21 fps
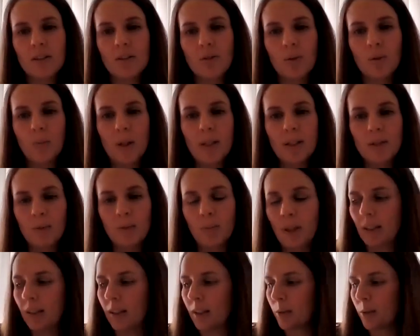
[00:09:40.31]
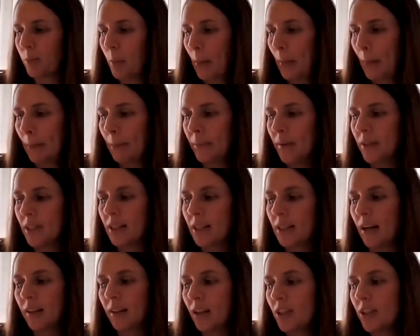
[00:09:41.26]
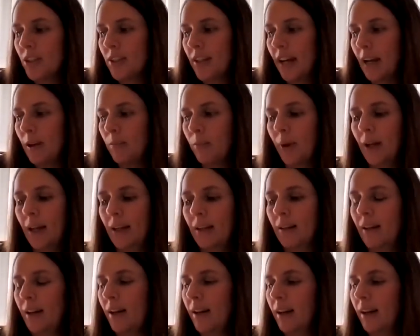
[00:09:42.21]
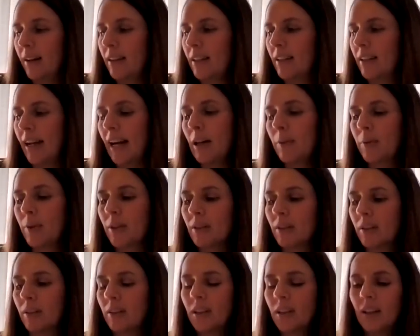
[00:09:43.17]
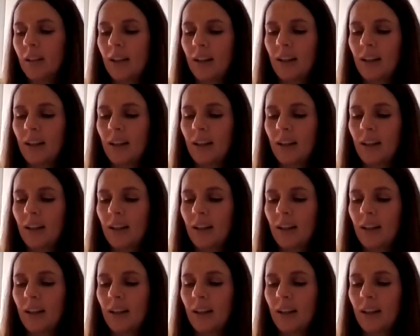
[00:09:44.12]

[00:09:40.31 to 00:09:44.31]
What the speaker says: So once a week, there's a lunchtime when either I will